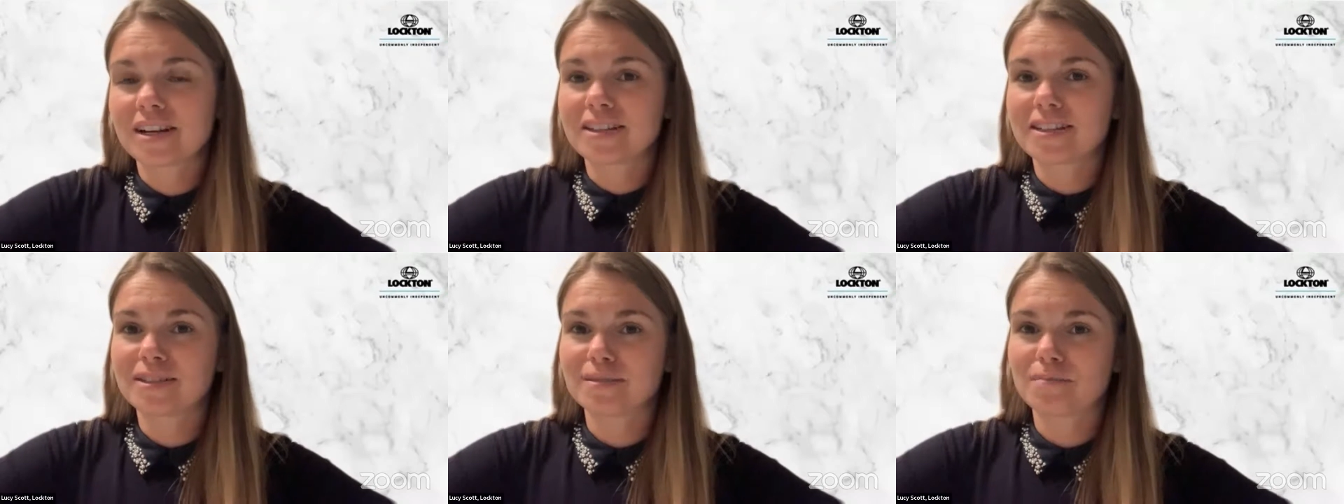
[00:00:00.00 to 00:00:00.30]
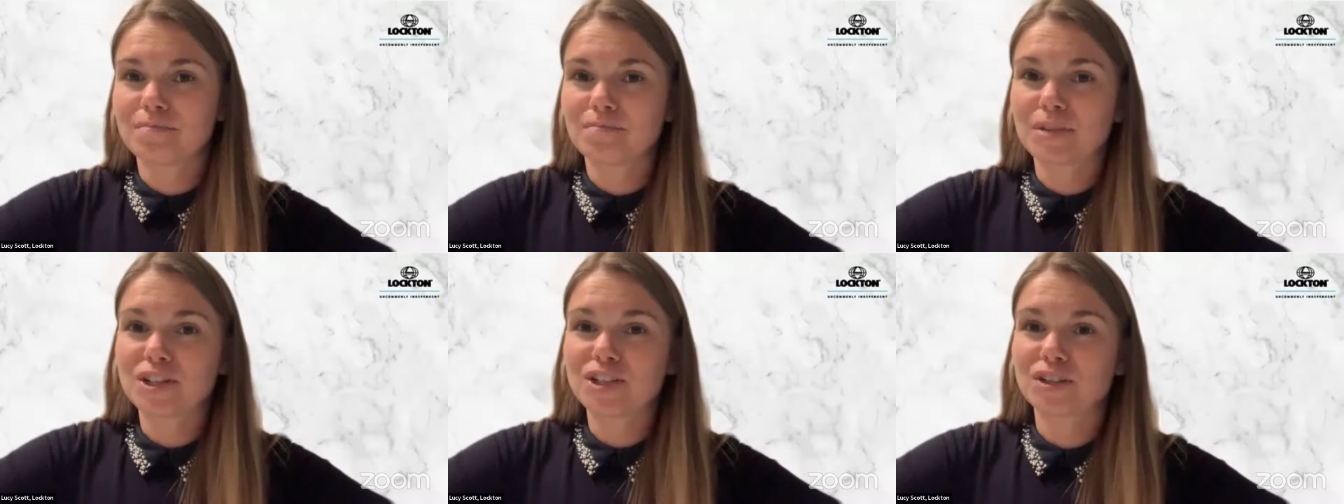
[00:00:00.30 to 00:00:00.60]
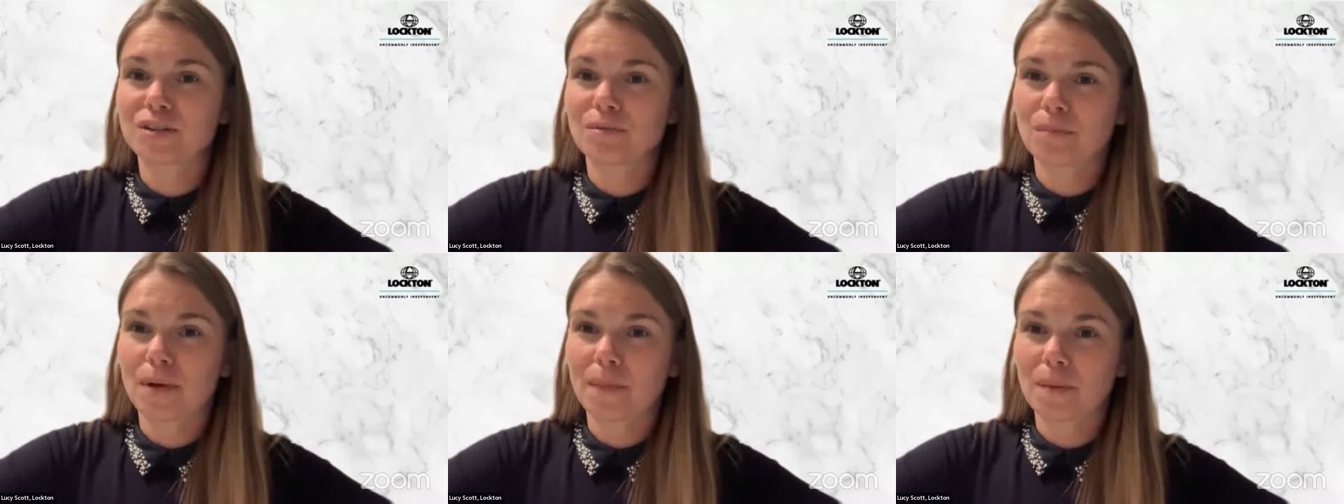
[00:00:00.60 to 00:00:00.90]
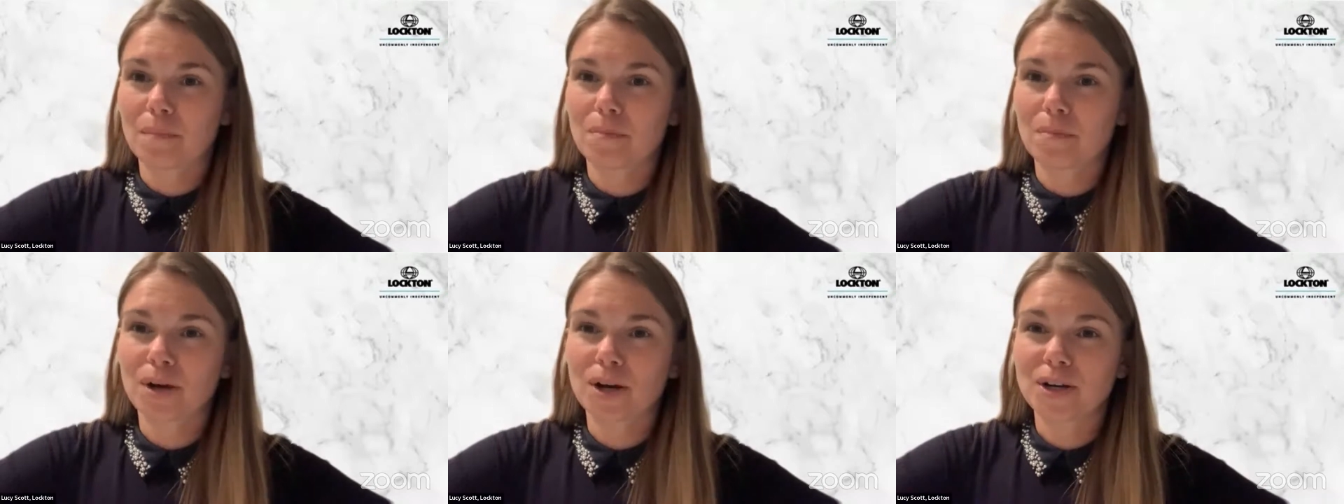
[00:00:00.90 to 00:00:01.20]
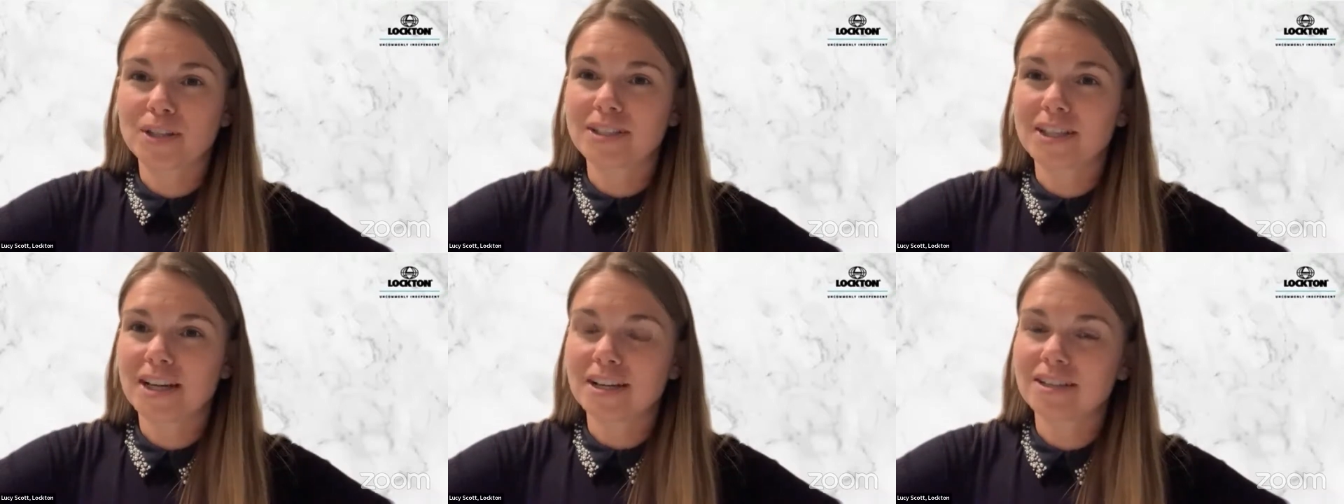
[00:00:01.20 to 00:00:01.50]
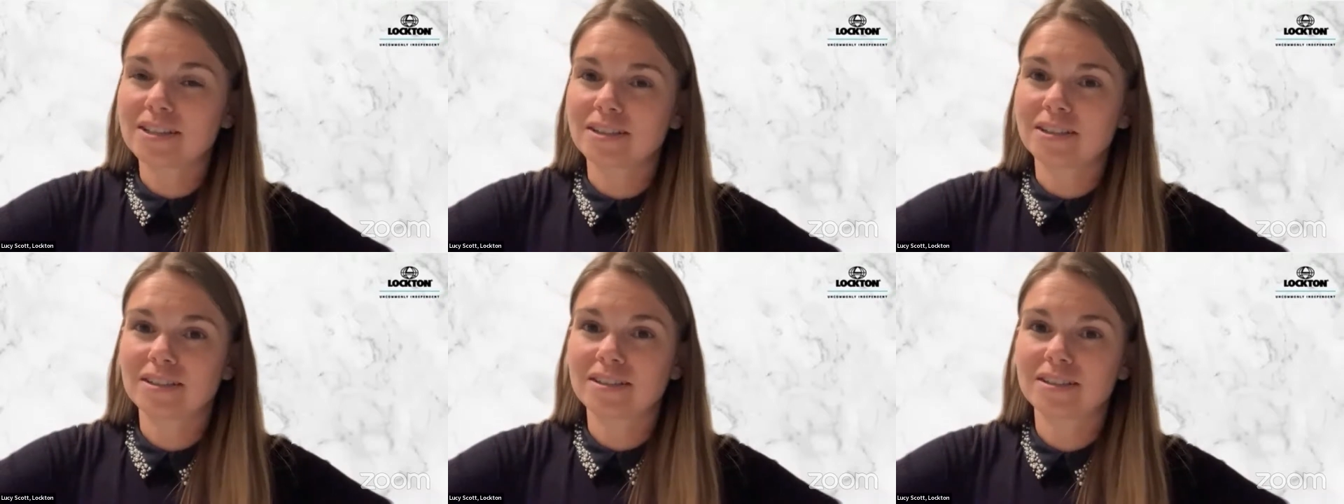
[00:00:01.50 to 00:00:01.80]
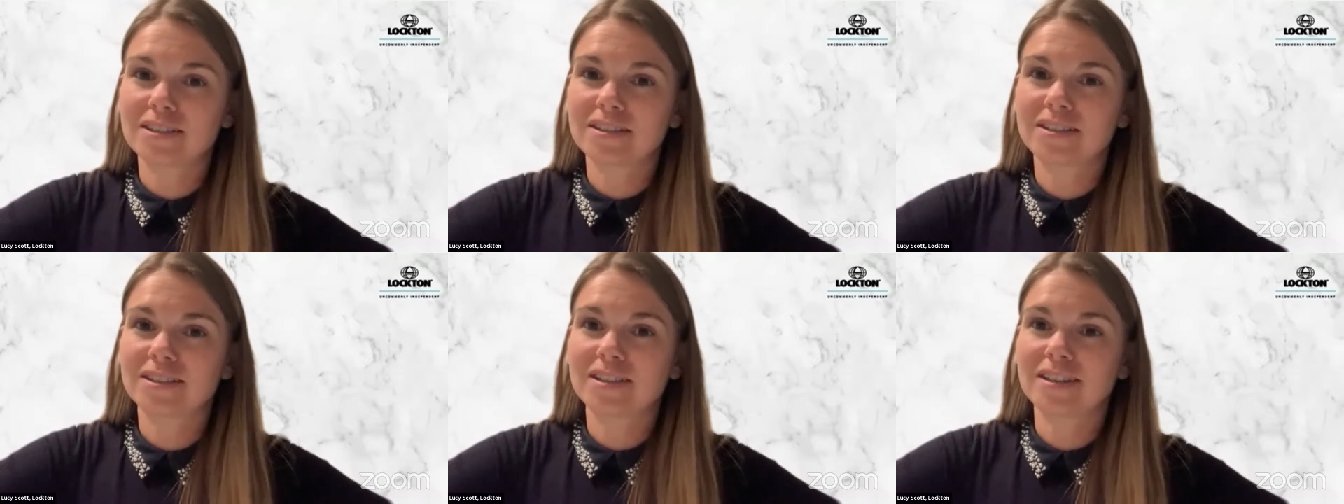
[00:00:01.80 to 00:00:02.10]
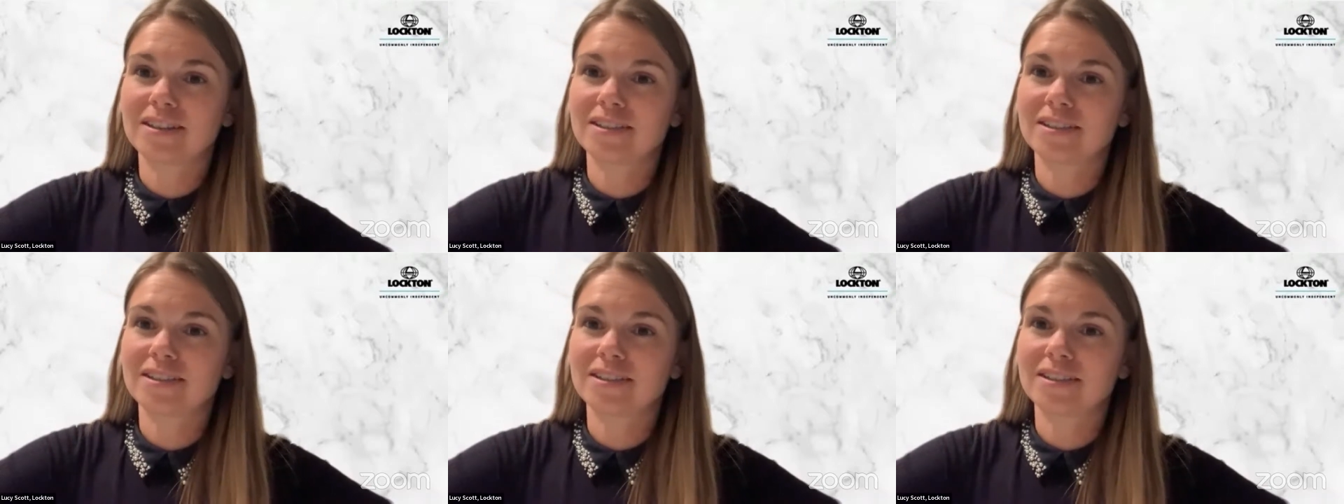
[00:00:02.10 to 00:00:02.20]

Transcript: submission when the process is